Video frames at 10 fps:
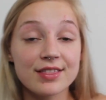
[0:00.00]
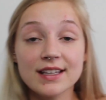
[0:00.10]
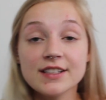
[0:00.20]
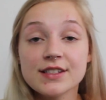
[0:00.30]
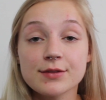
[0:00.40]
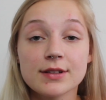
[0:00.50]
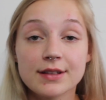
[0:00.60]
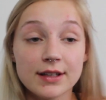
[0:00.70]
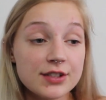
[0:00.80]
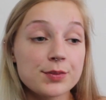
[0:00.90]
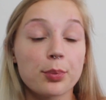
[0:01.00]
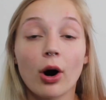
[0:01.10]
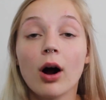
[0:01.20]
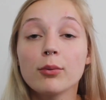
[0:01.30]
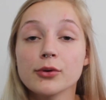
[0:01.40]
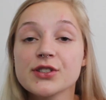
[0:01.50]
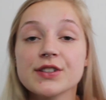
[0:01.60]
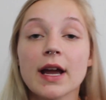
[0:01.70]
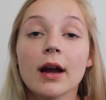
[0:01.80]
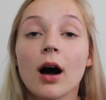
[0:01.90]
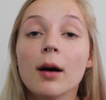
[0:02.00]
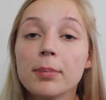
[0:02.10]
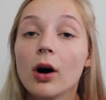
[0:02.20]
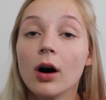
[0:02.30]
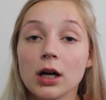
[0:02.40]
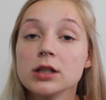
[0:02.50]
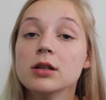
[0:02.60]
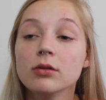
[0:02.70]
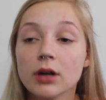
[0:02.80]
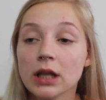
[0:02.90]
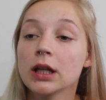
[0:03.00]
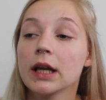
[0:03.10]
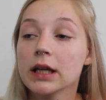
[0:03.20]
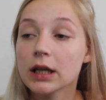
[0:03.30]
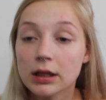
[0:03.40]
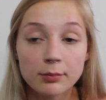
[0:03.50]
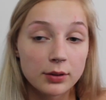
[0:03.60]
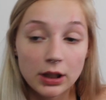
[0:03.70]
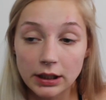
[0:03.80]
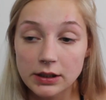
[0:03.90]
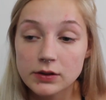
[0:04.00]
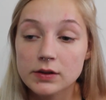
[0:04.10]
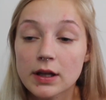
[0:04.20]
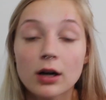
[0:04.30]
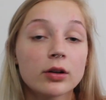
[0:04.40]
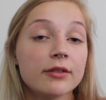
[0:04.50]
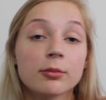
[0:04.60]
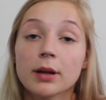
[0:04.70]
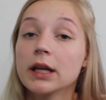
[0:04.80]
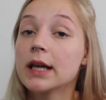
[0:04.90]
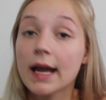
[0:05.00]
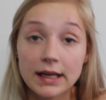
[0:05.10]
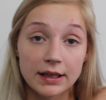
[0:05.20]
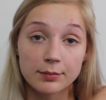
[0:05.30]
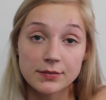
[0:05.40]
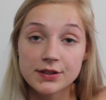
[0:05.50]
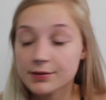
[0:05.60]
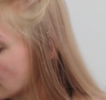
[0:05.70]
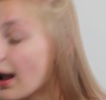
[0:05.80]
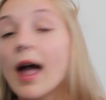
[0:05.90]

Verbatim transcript: These This bra will stay up on you and like in place. They don't even play games.